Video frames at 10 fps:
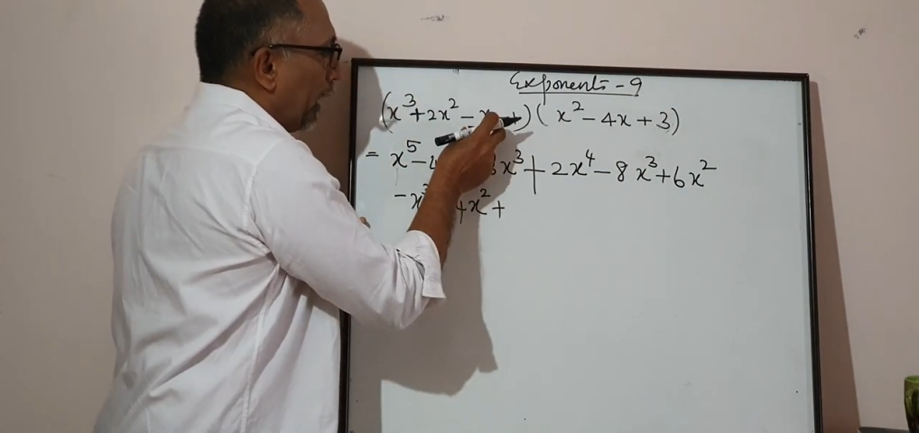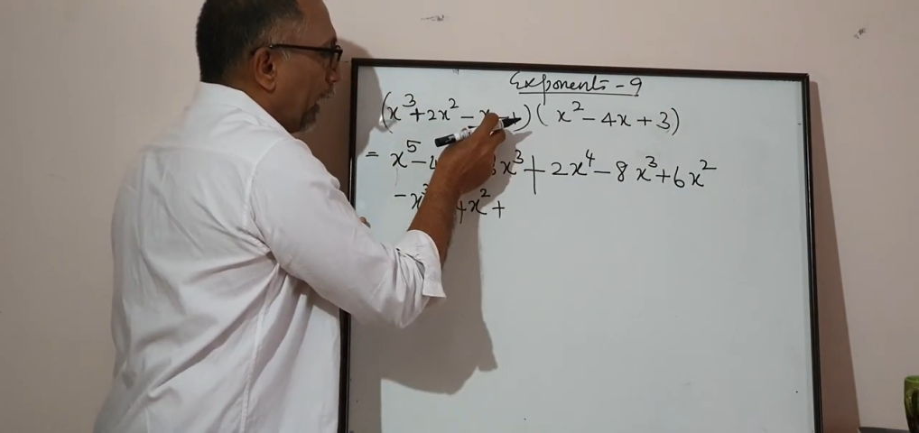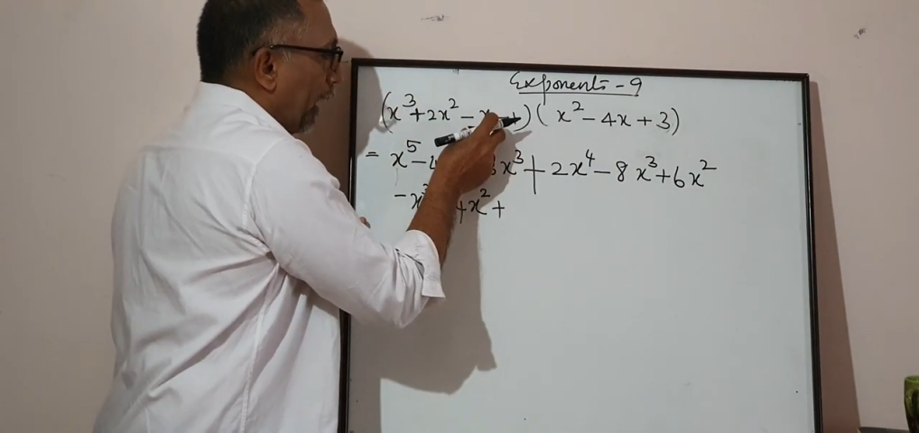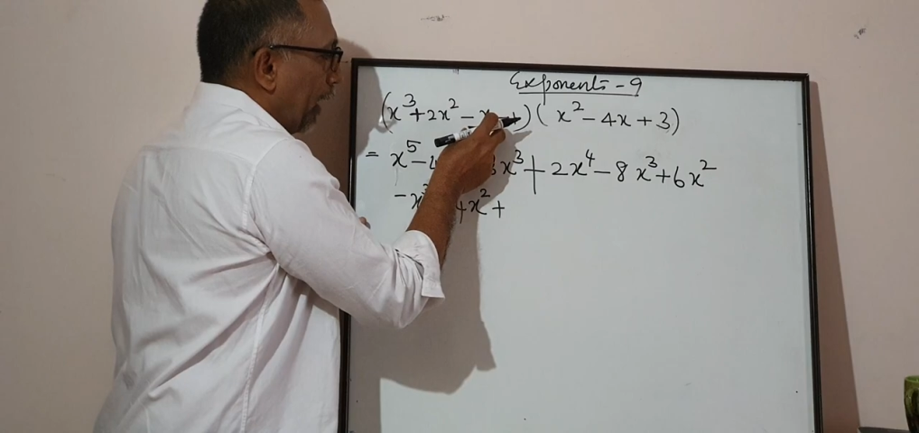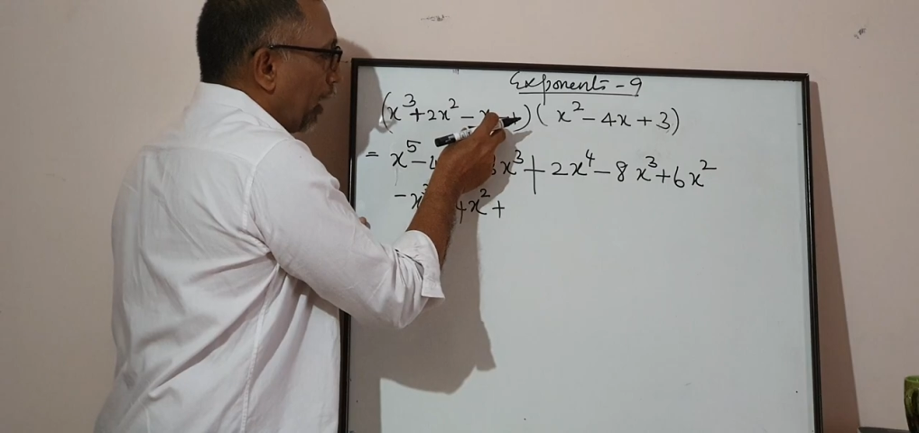
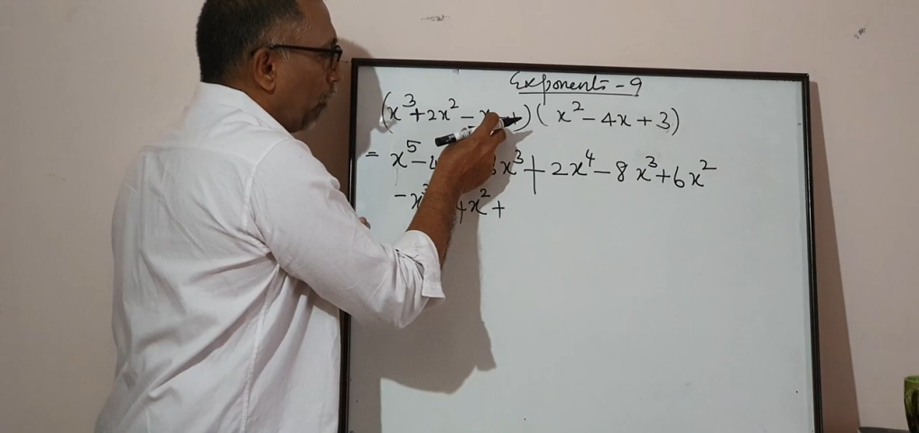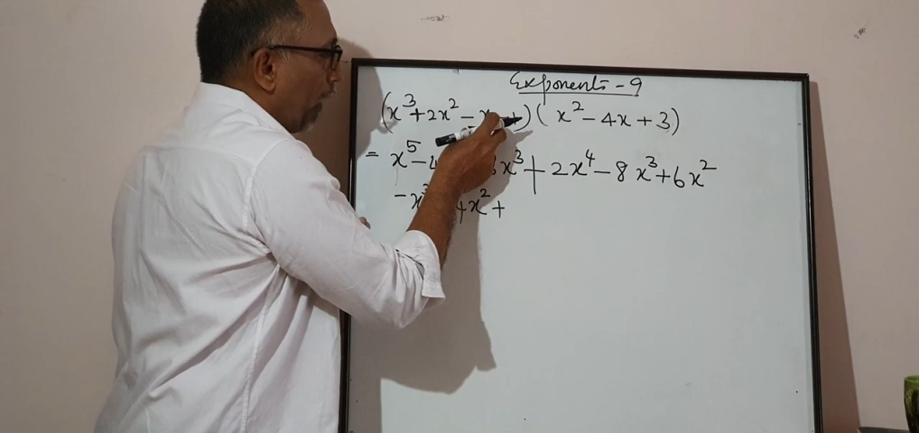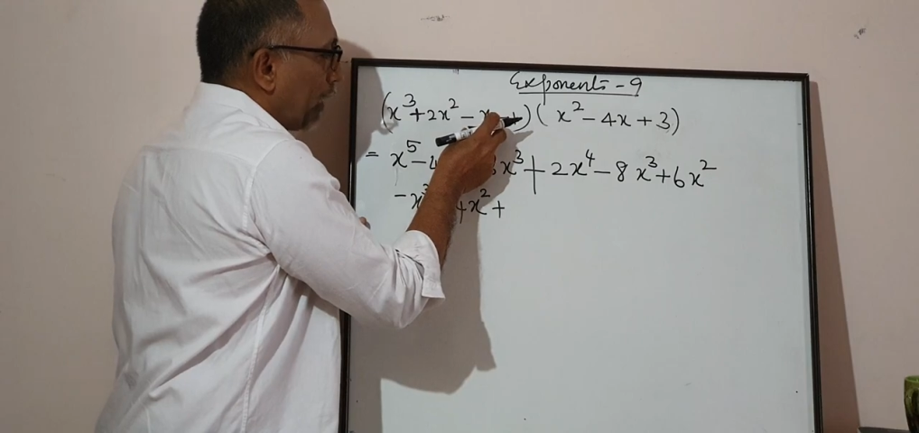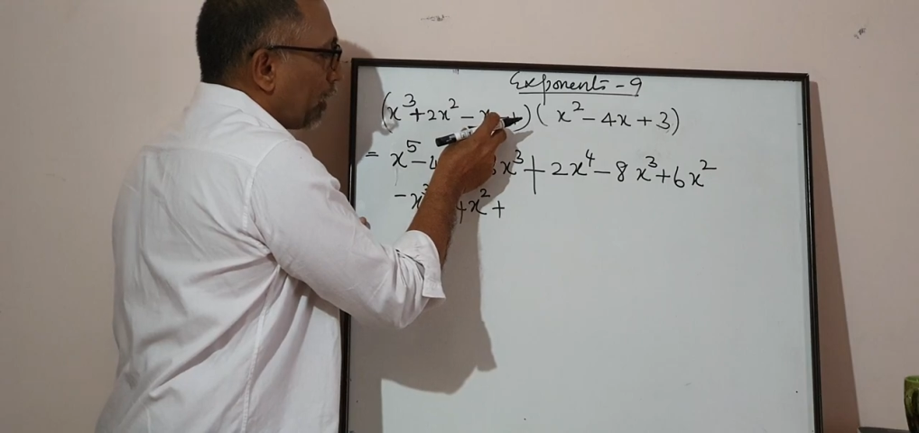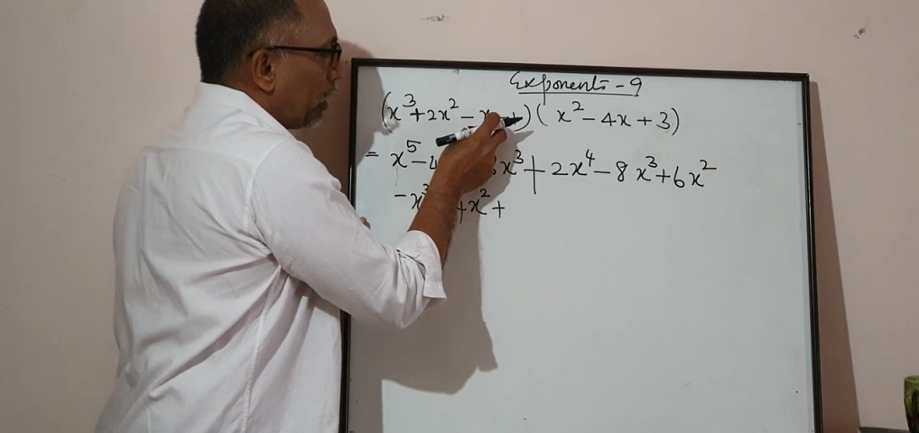Negative
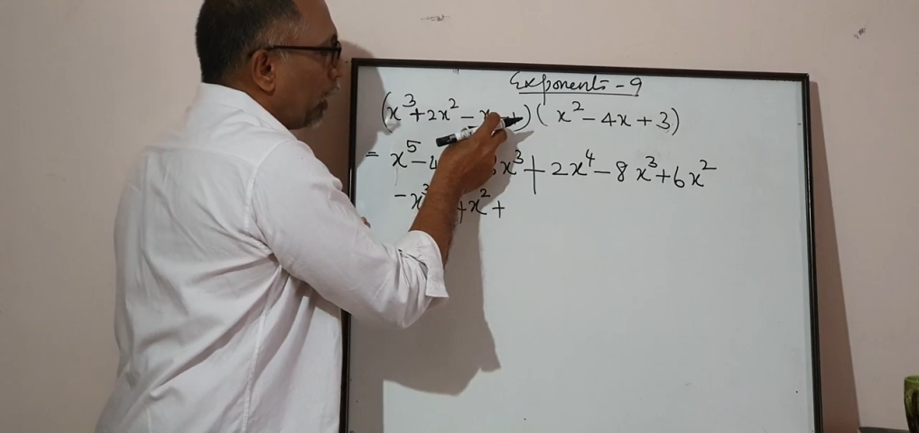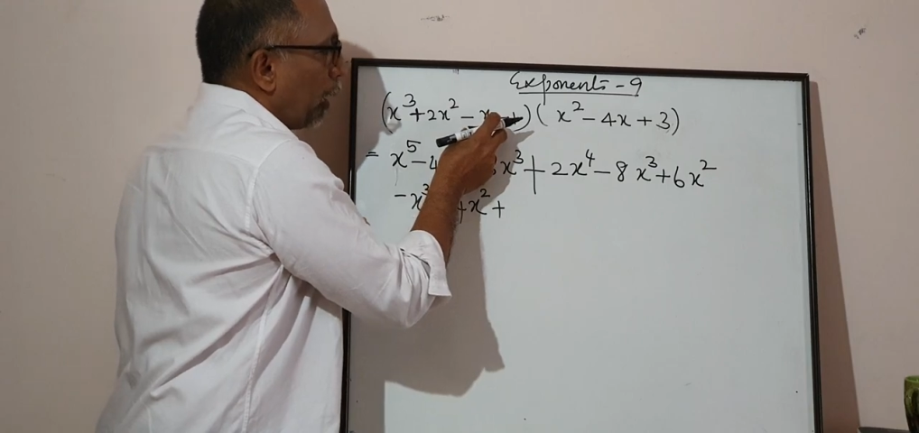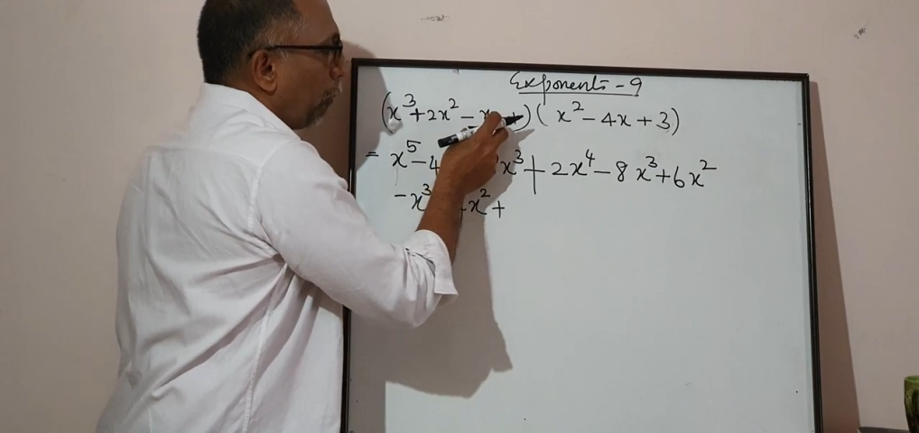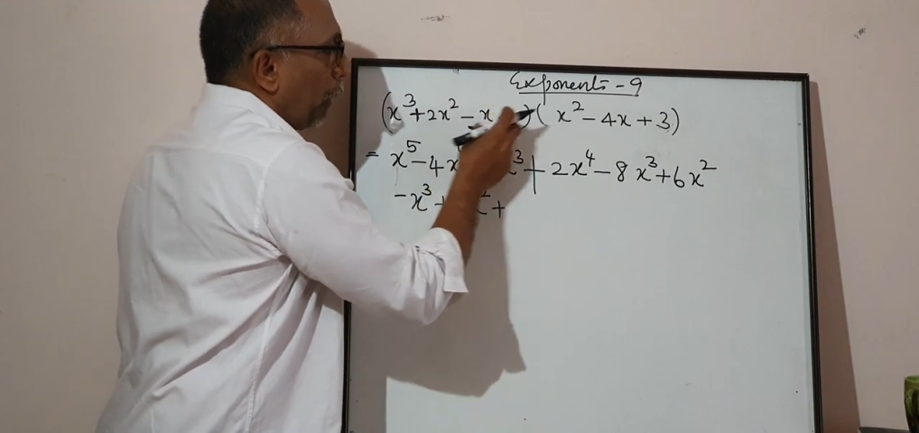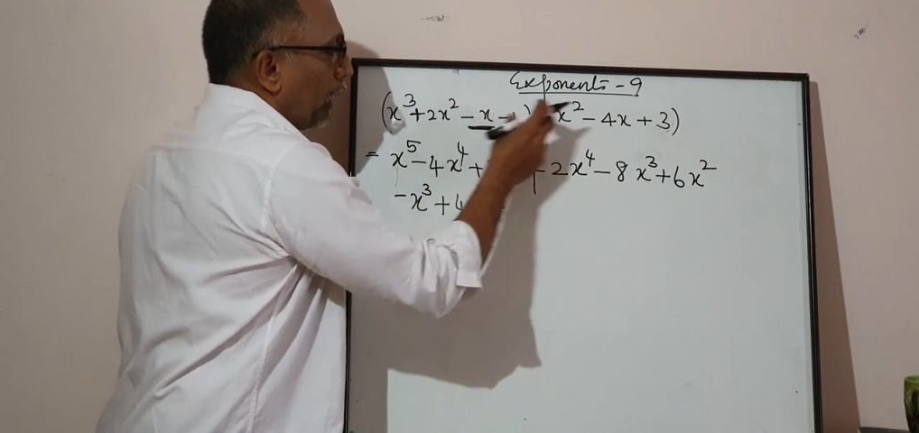x
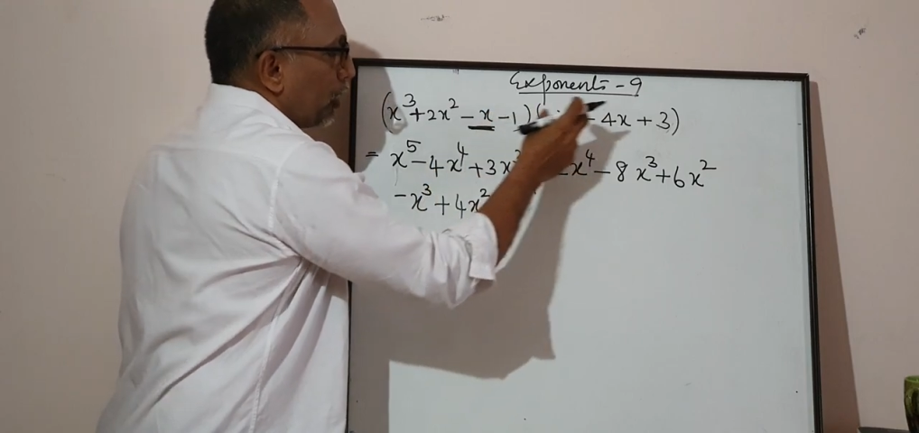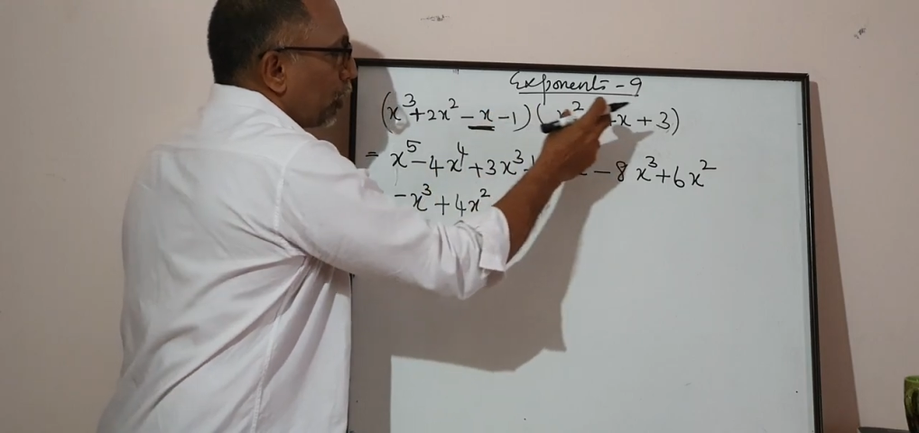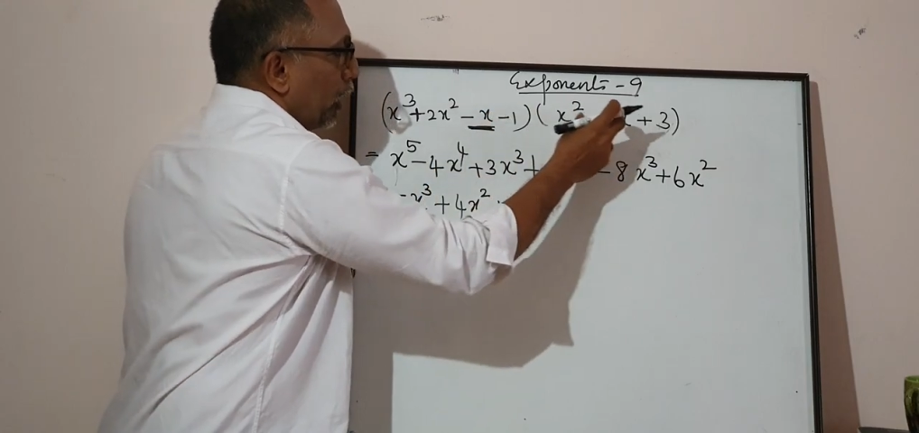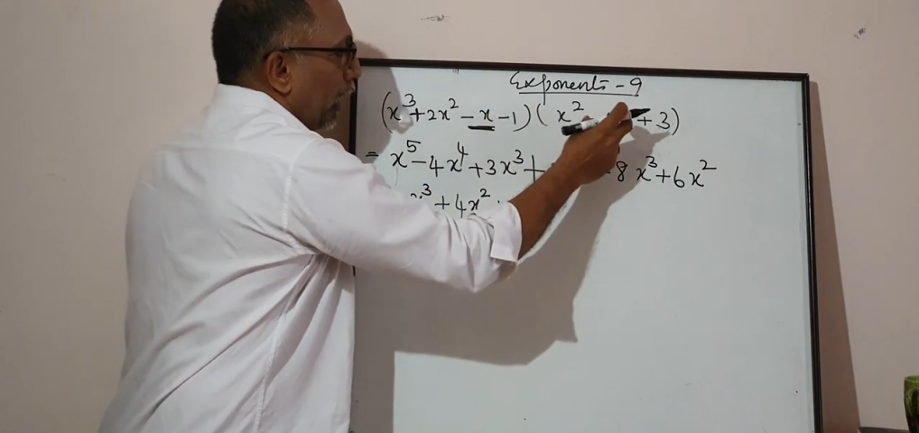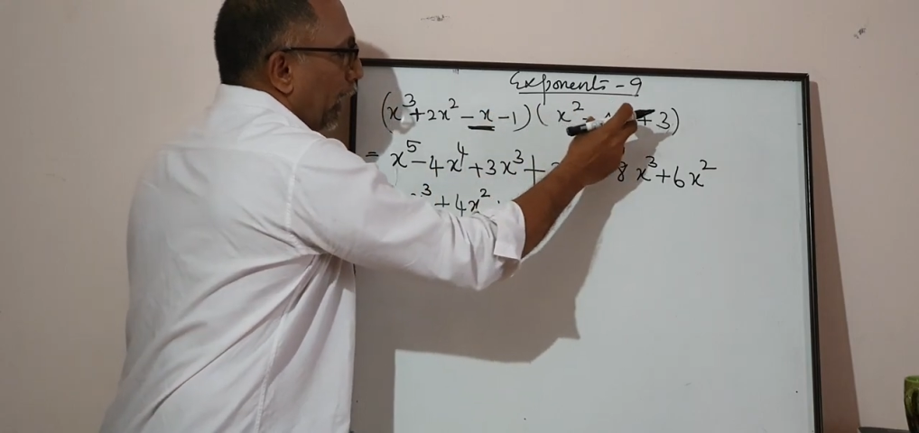plus